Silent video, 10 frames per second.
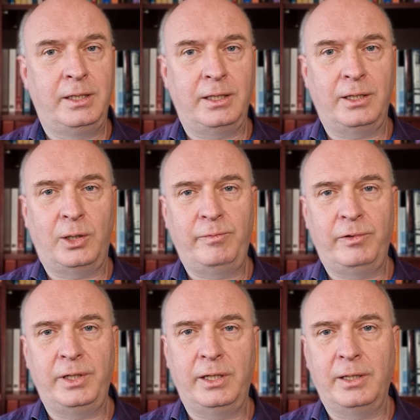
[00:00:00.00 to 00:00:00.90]

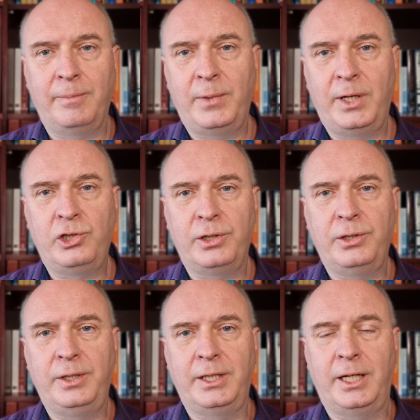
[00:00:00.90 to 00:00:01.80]
hopefully enjoy
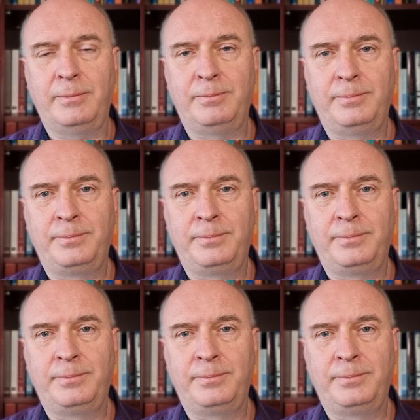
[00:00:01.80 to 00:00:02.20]
doing that.